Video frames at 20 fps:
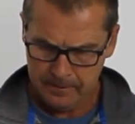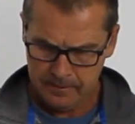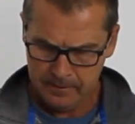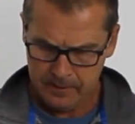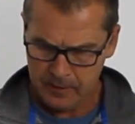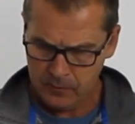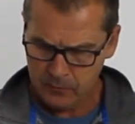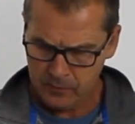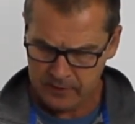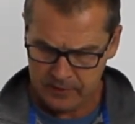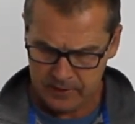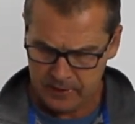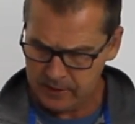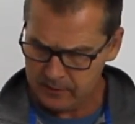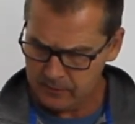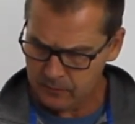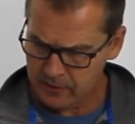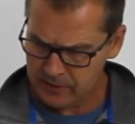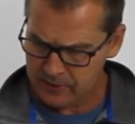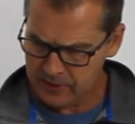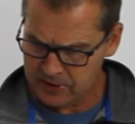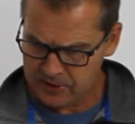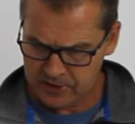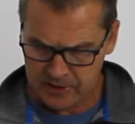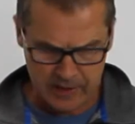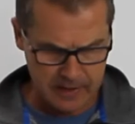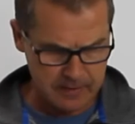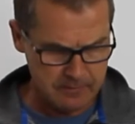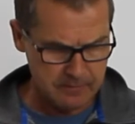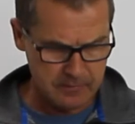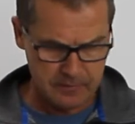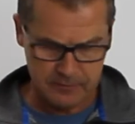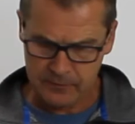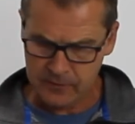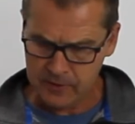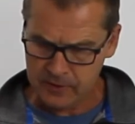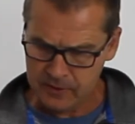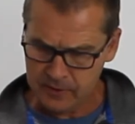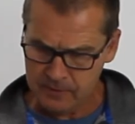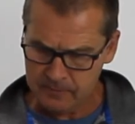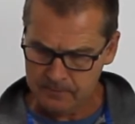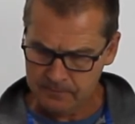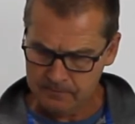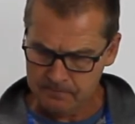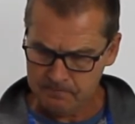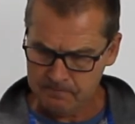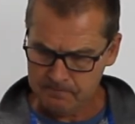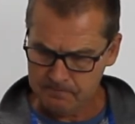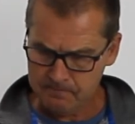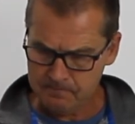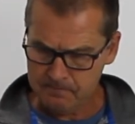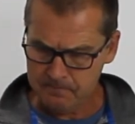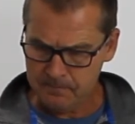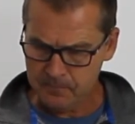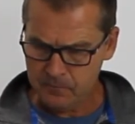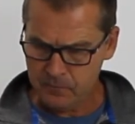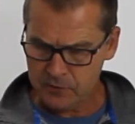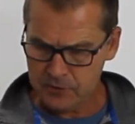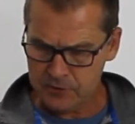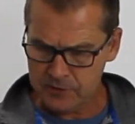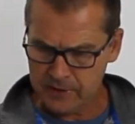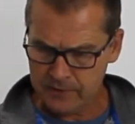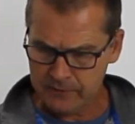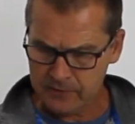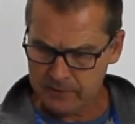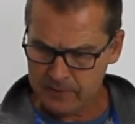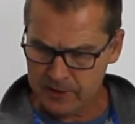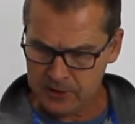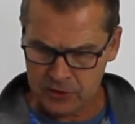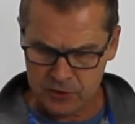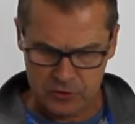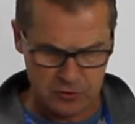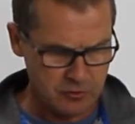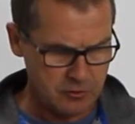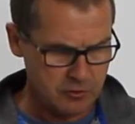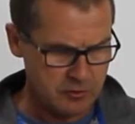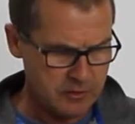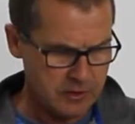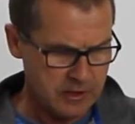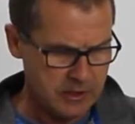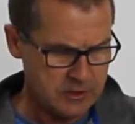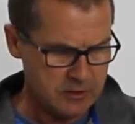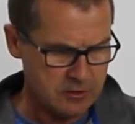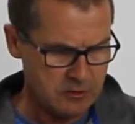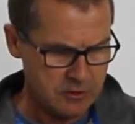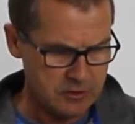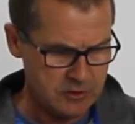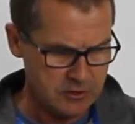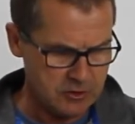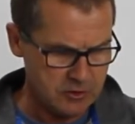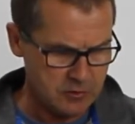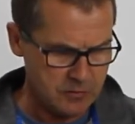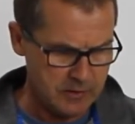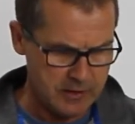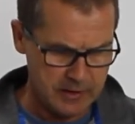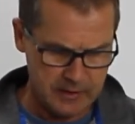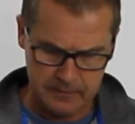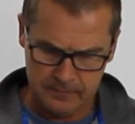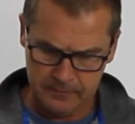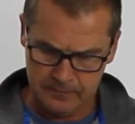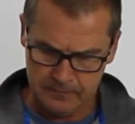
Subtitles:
Now with the stem, you just have to make sure that it's nice and square.